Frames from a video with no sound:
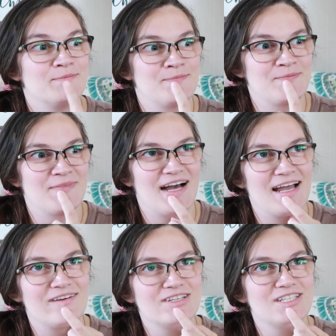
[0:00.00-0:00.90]
I
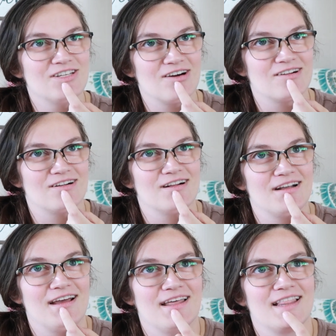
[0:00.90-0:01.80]
have a daughter
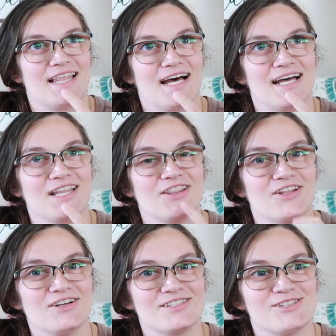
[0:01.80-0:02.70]
that
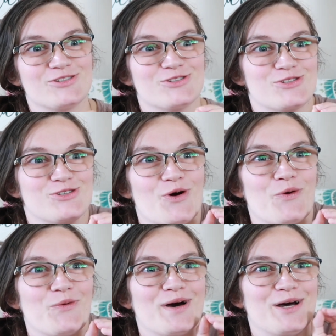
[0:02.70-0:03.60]
looks
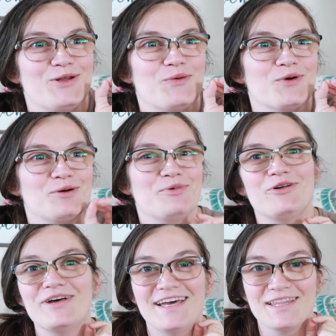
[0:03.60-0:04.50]
so
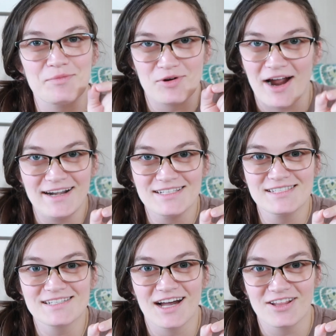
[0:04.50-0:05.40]
adorable in the
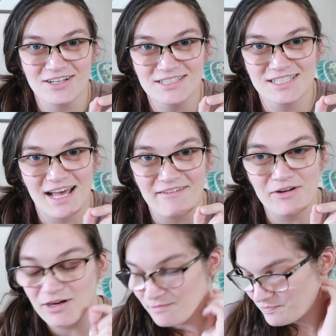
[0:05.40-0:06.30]
brightest colors
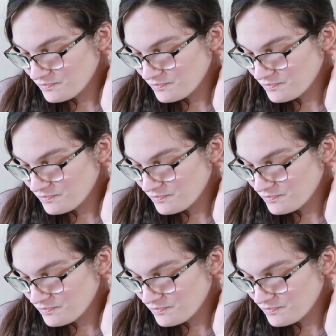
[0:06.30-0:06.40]
ever.